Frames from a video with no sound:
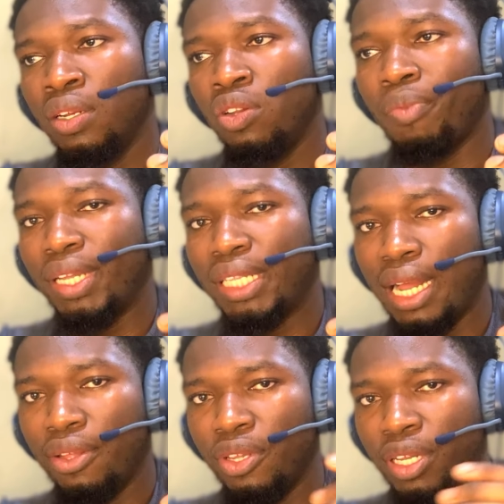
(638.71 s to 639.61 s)
no matter how
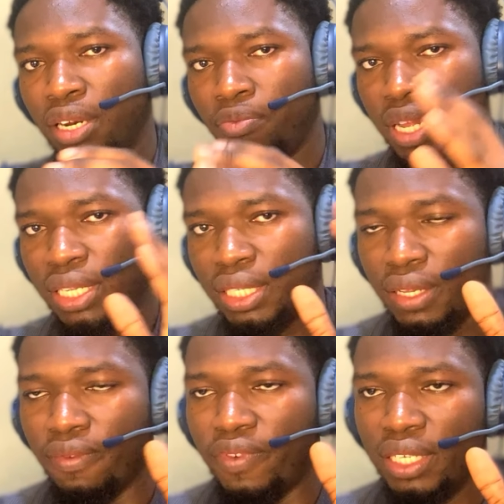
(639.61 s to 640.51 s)
you increment the
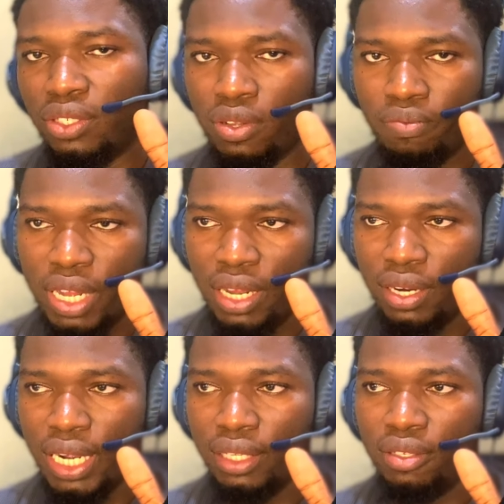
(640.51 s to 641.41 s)
first number,
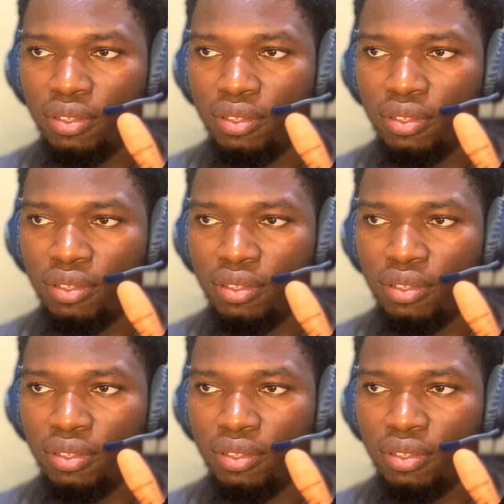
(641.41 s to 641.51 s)
right,